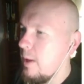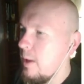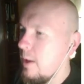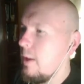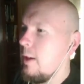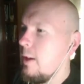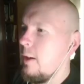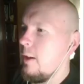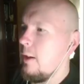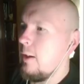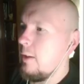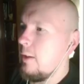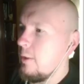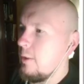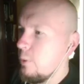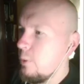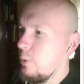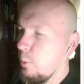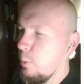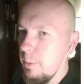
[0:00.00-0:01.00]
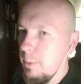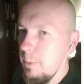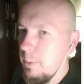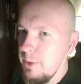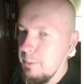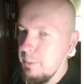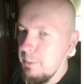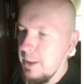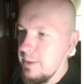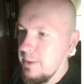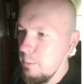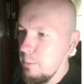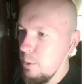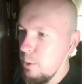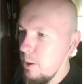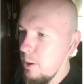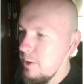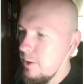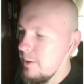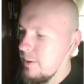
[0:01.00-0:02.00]
you'll be able to make some progress.
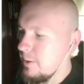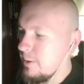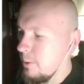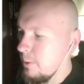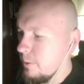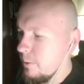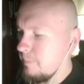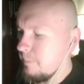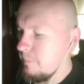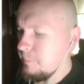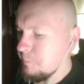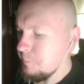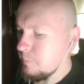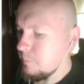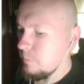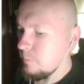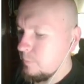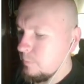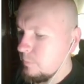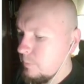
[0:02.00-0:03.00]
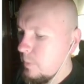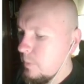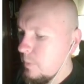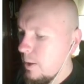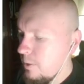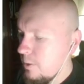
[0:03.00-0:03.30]
So just